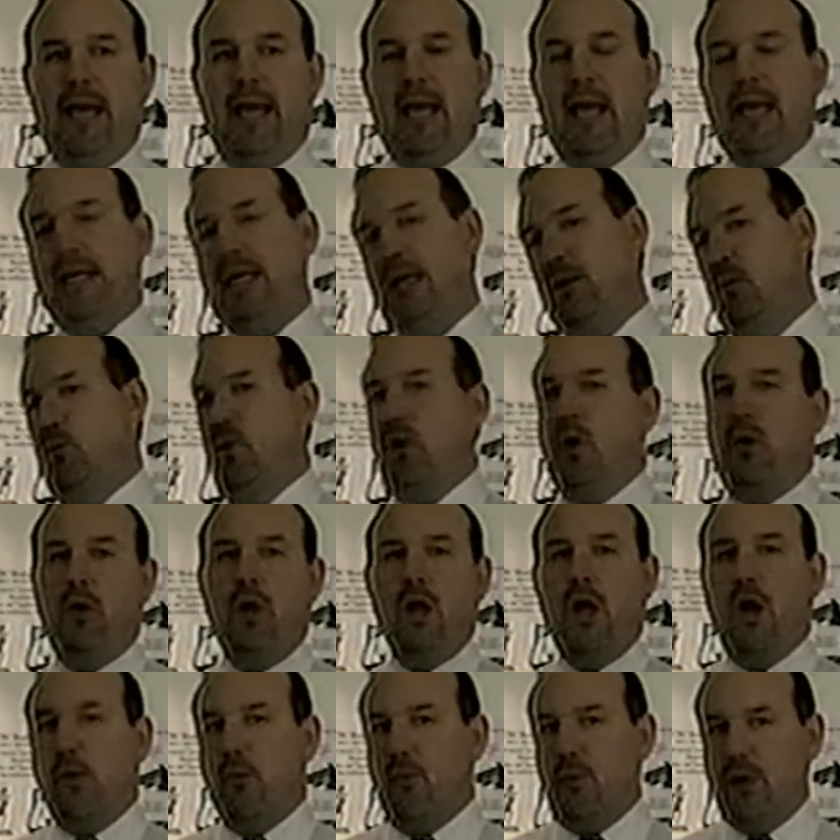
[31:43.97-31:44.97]
and it
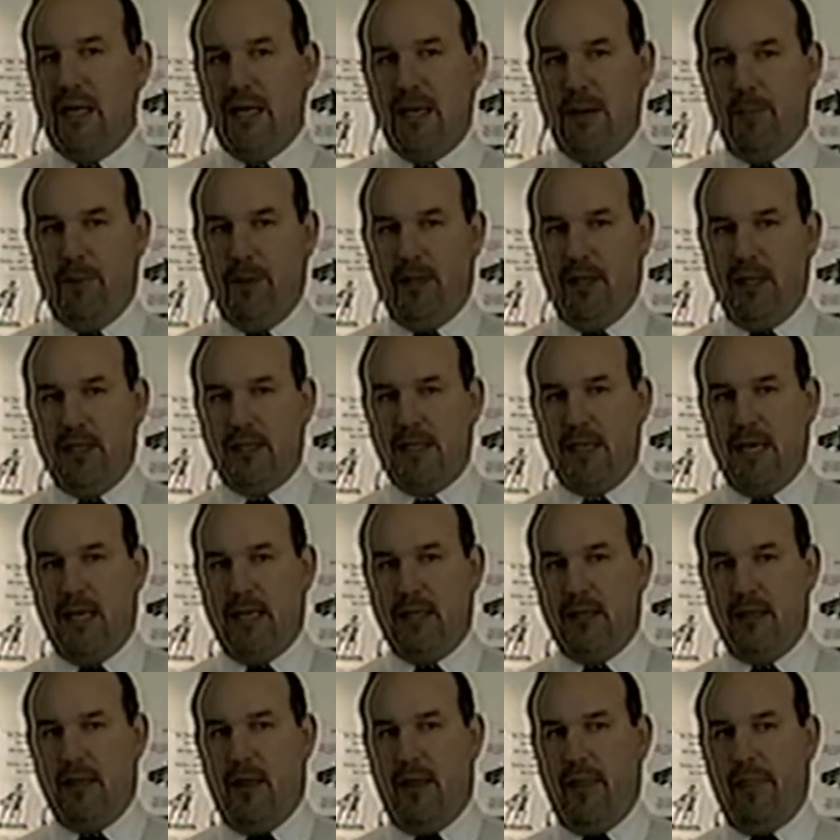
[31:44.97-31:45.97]
will
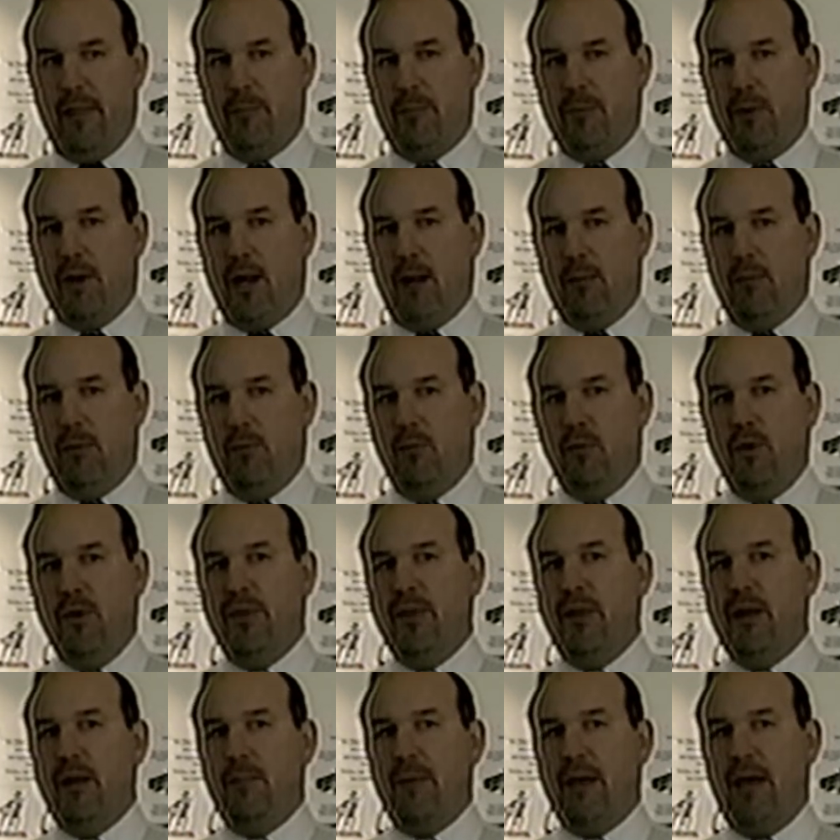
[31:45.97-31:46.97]
rehabilitate the problem
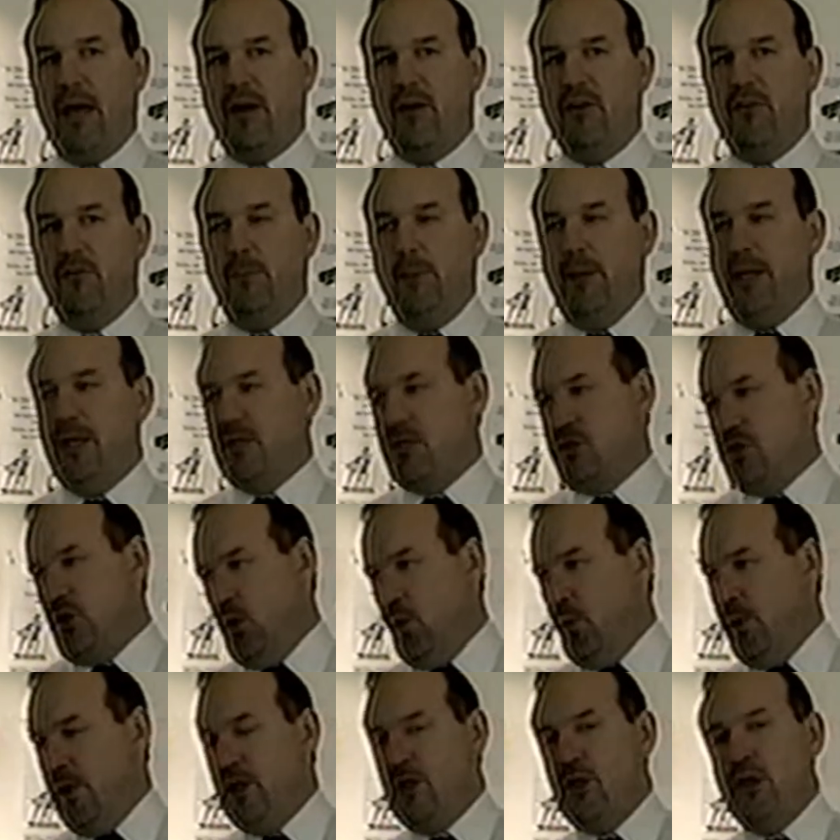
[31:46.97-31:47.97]
within a matter of minutes.
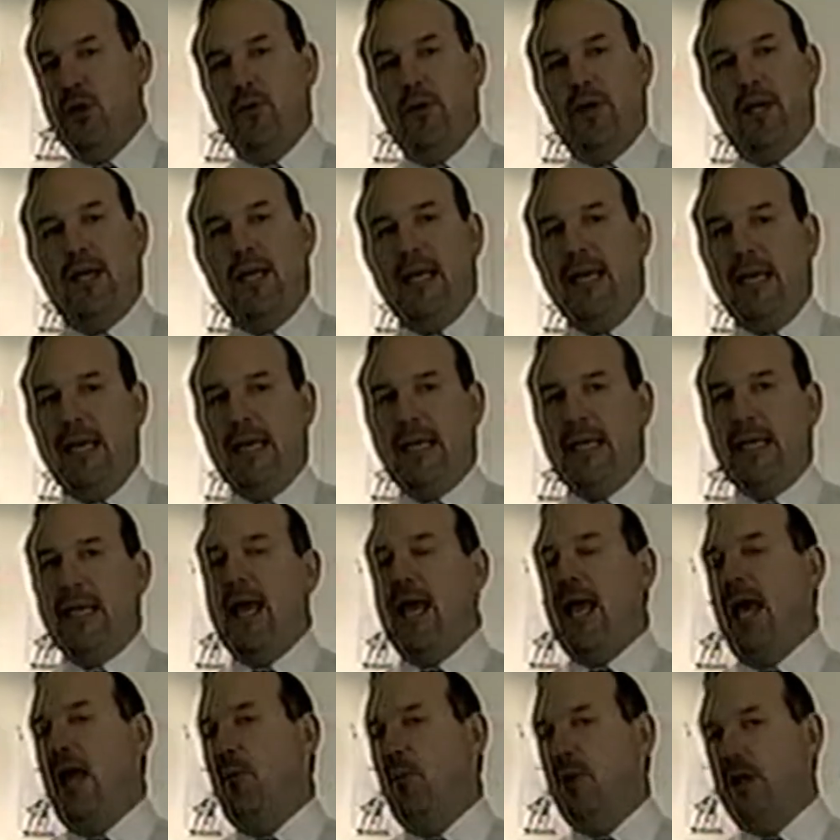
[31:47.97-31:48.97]
So we do it again,
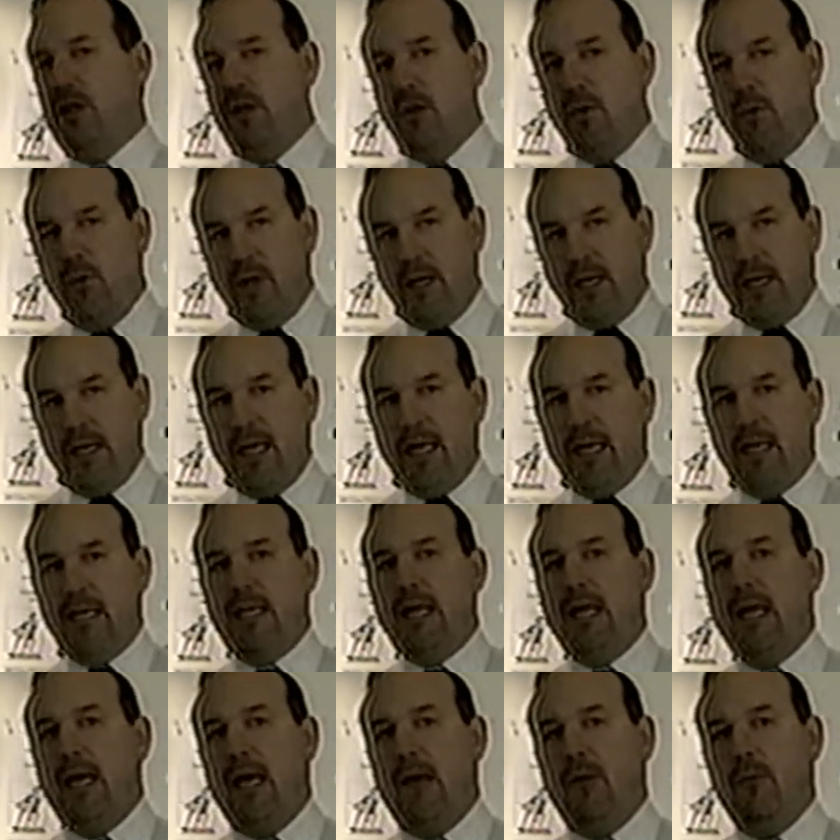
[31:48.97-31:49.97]
and we do it again,
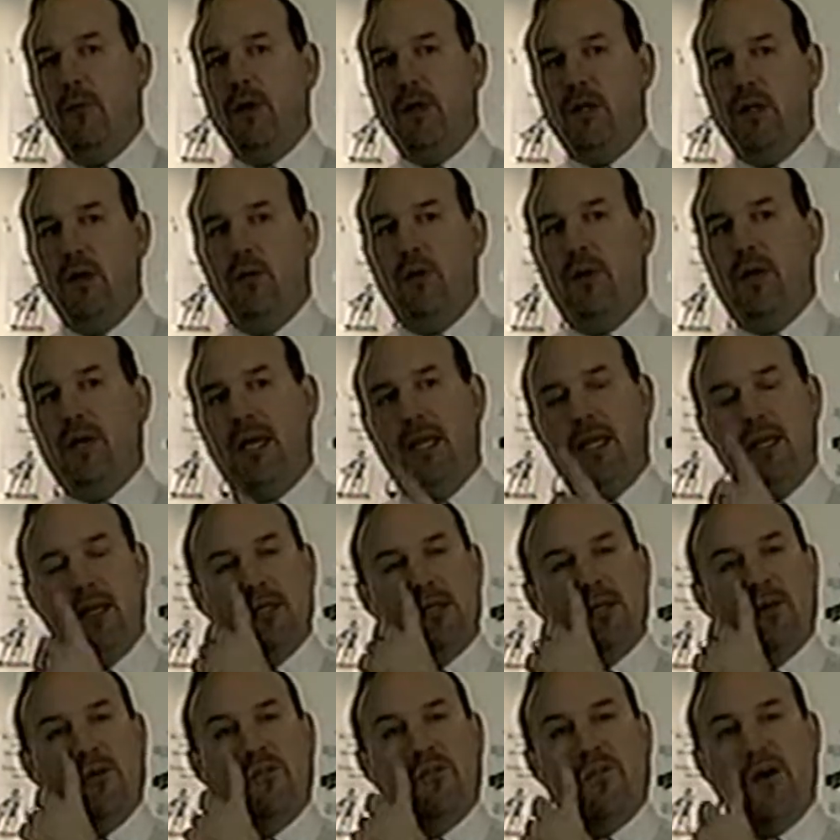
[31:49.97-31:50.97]
and we do it again
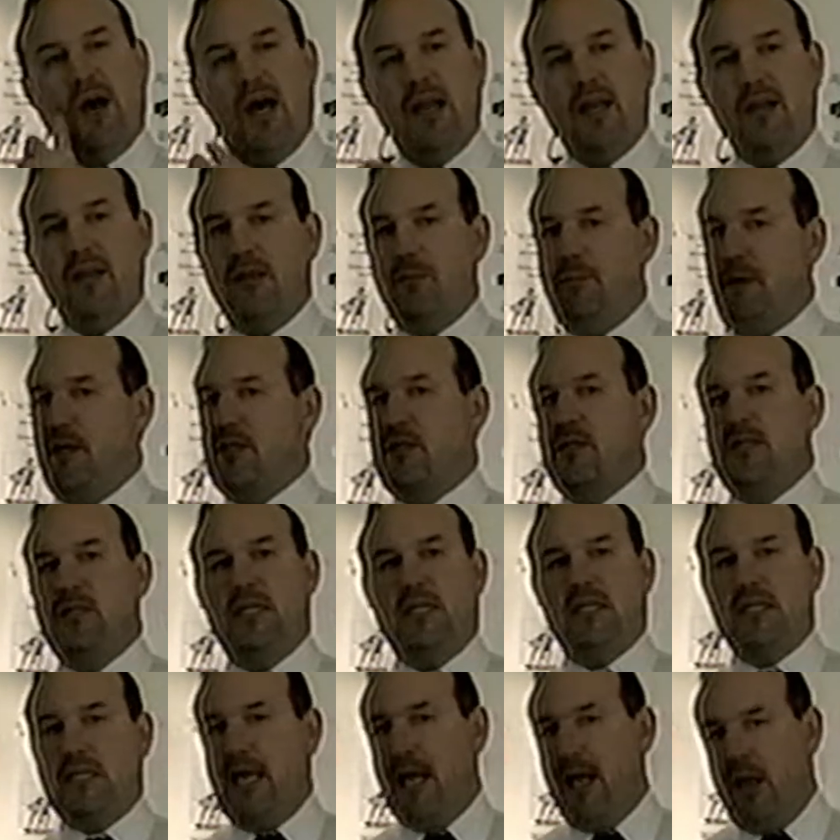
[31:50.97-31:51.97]
until finally the muscle
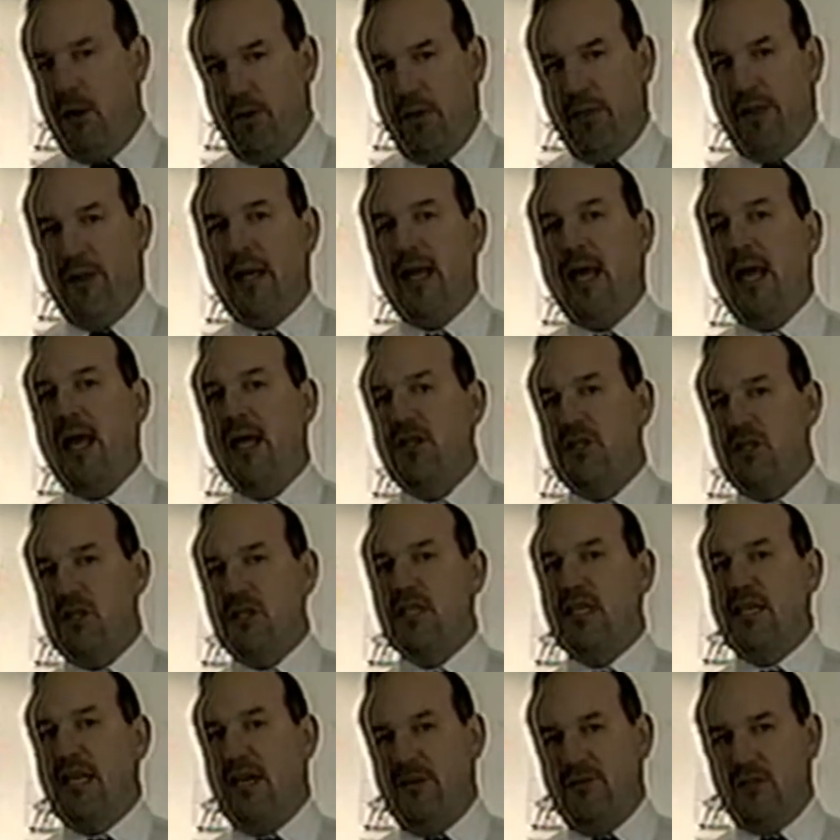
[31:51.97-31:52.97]
says to hell with it and
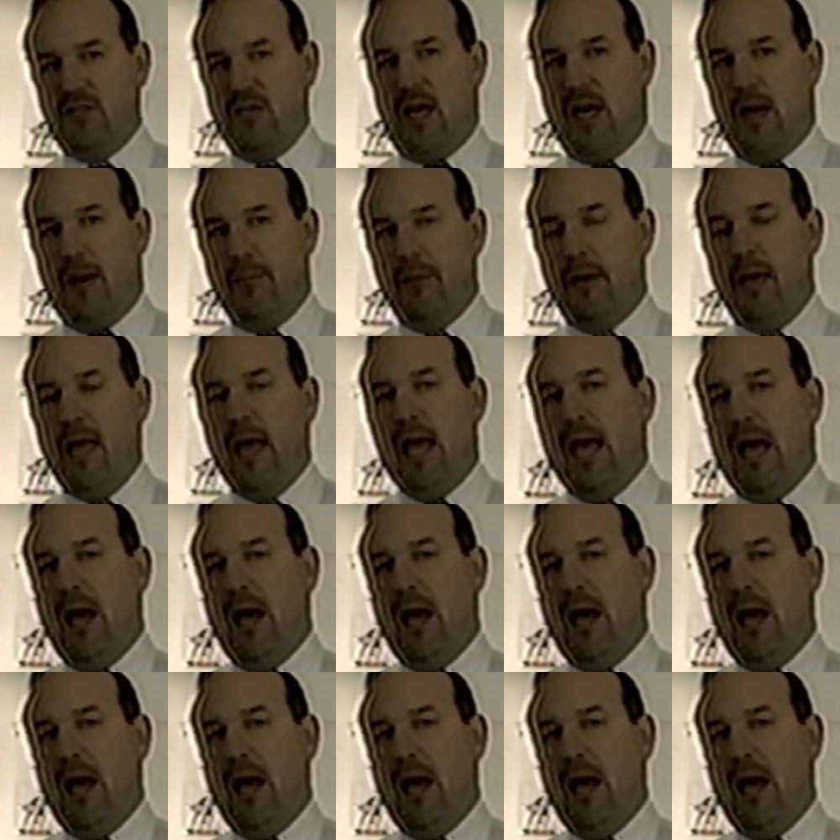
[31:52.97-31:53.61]
just gives up.